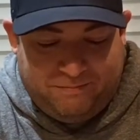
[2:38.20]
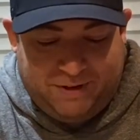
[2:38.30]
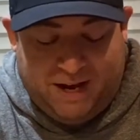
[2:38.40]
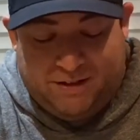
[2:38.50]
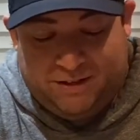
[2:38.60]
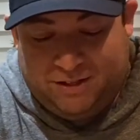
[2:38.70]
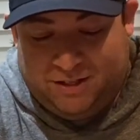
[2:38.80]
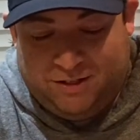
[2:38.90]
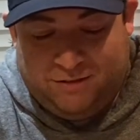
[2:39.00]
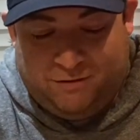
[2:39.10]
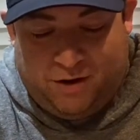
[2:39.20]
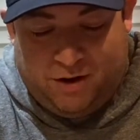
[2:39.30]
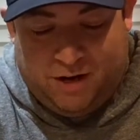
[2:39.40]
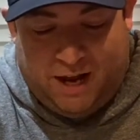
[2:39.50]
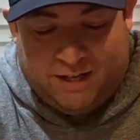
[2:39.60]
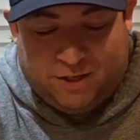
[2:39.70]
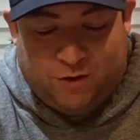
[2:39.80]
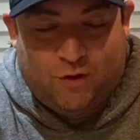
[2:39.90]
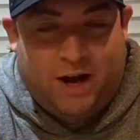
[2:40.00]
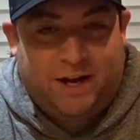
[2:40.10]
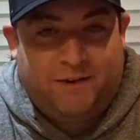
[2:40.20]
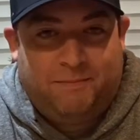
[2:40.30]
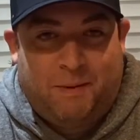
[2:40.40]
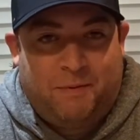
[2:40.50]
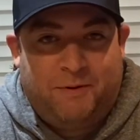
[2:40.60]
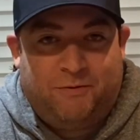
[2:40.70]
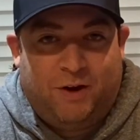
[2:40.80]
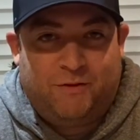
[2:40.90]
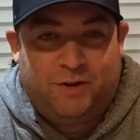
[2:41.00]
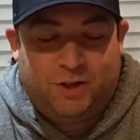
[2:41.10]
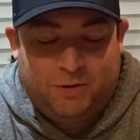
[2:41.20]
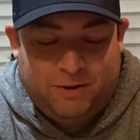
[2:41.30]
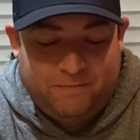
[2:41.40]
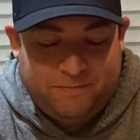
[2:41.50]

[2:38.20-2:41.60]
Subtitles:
Yeah, this is very good. It has a great peppermint flavor to it.